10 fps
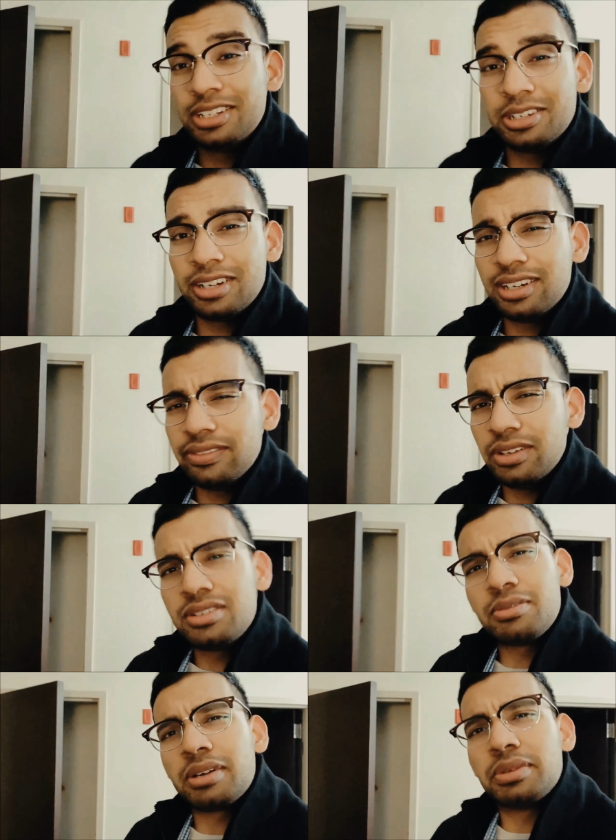to your
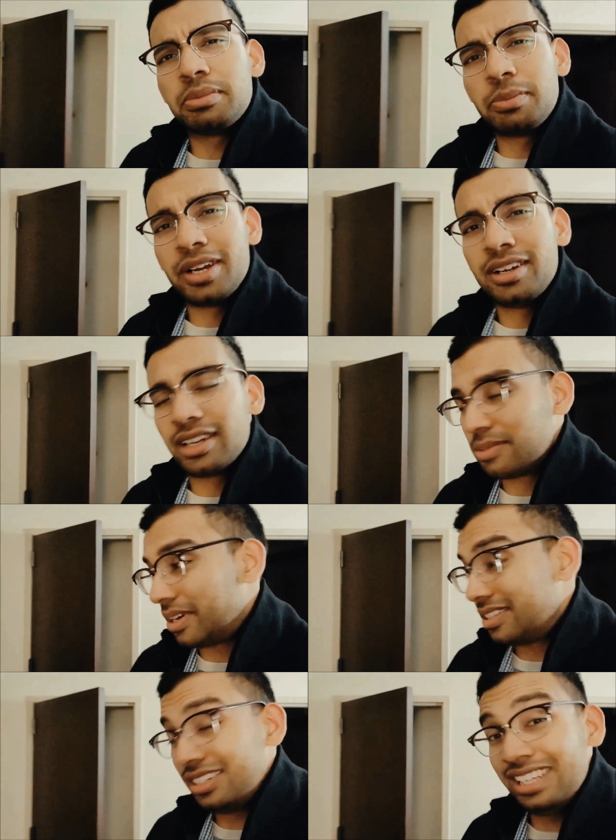interviews. You want to be prepared,
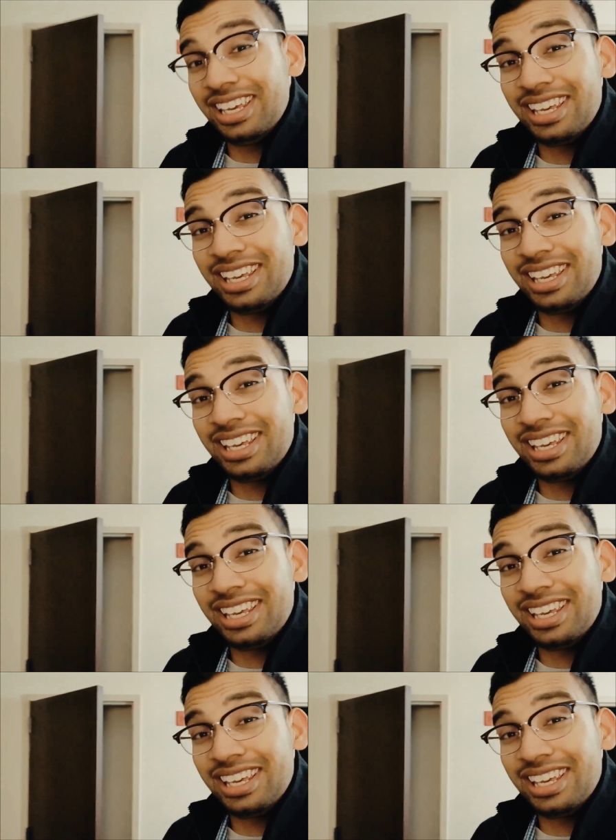especially